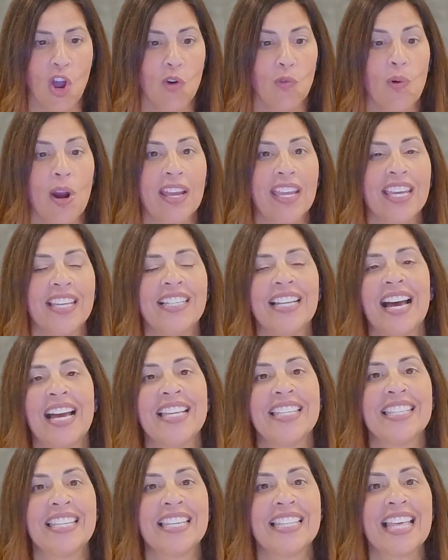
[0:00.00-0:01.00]

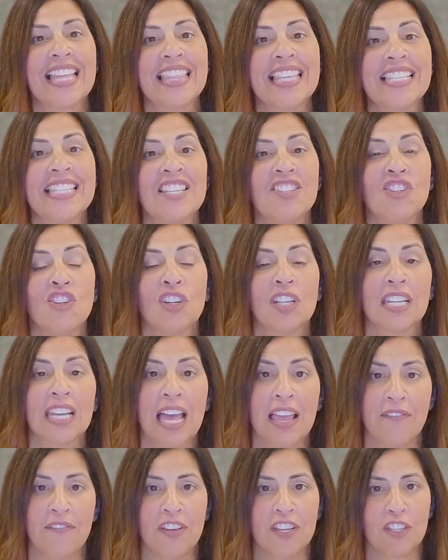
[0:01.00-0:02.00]
Recognizing that this is your
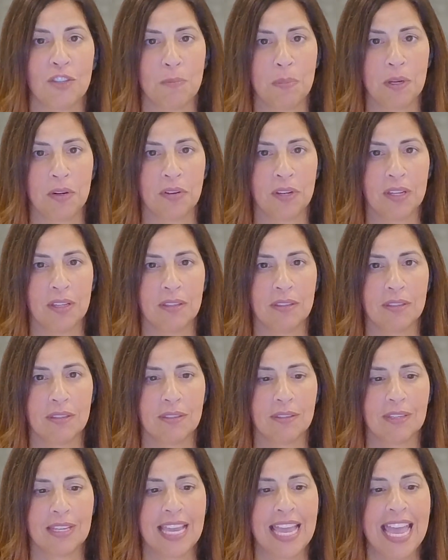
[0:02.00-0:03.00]
life
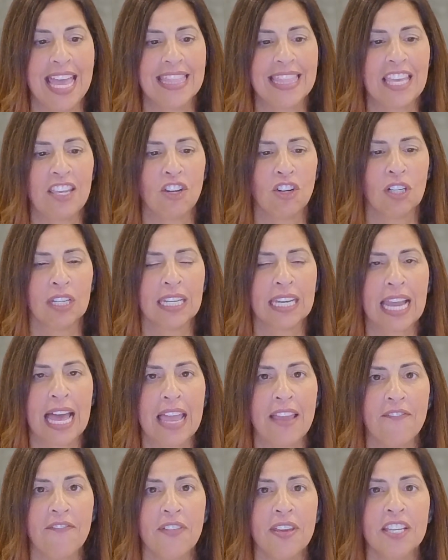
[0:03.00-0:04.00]
experience, that your
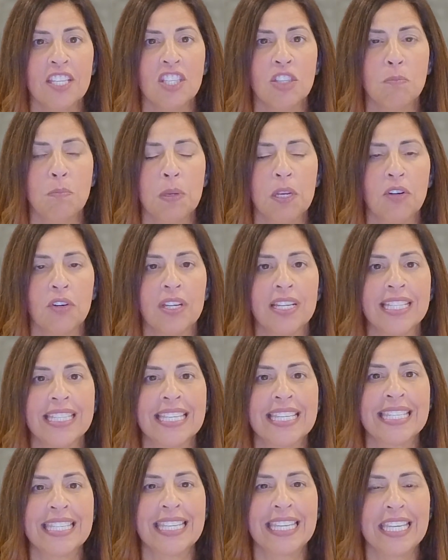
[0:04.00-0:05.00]
life experience
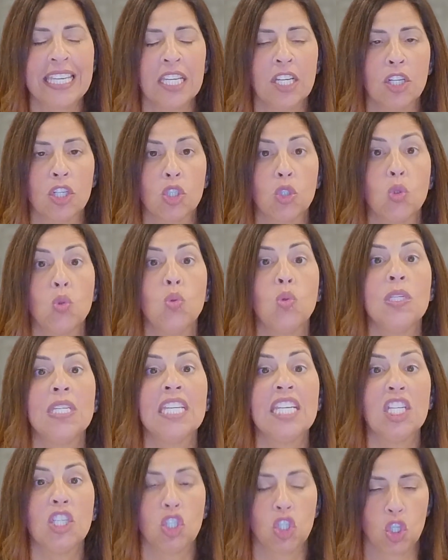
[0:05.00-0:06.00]
is here to
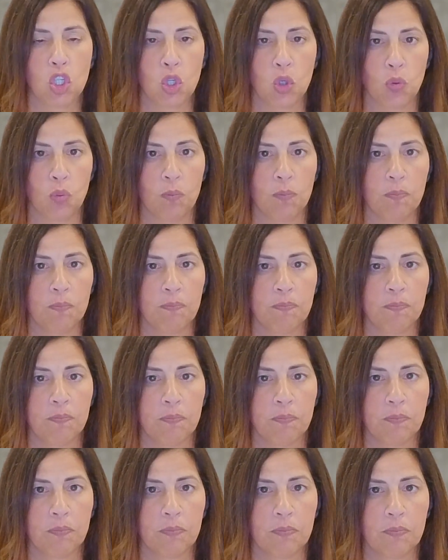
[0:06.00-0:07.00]
teach you.
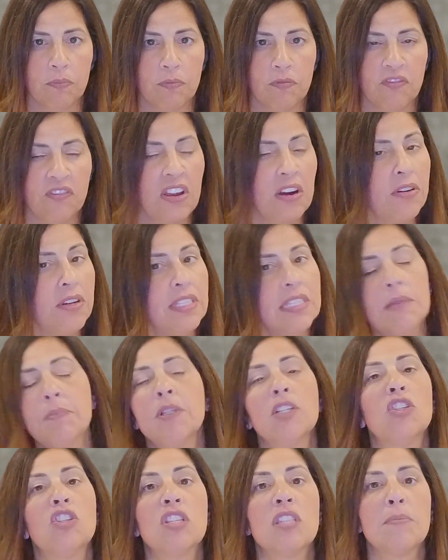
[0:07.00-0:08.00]
Very
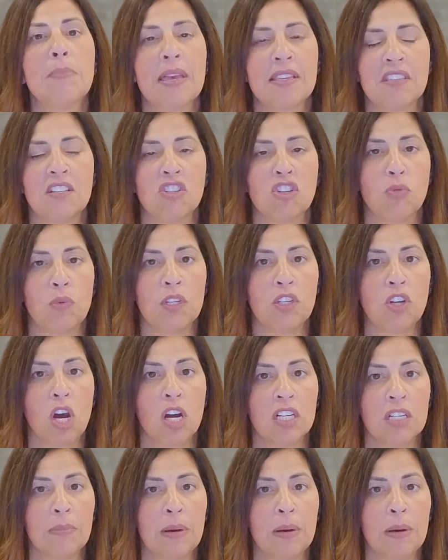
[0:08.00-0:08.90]
similar to the message that we talked